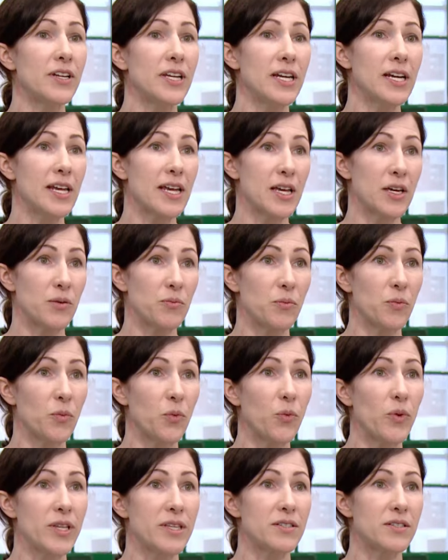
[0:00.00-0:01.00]
fitting him
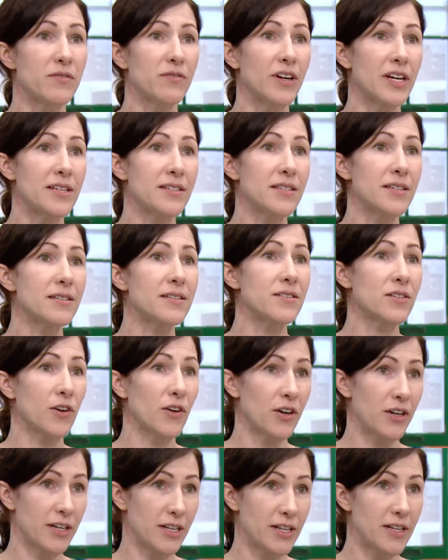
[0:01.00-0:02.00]
with devices
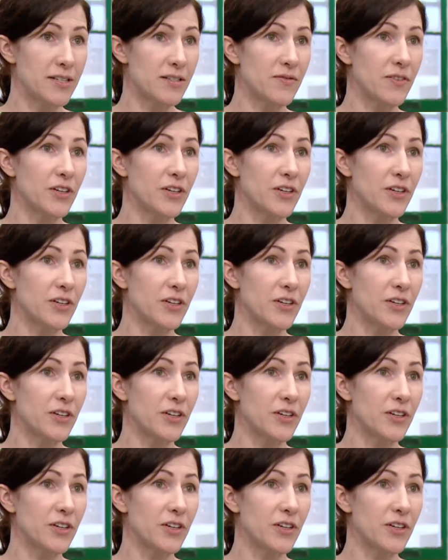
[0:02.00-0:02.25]
on his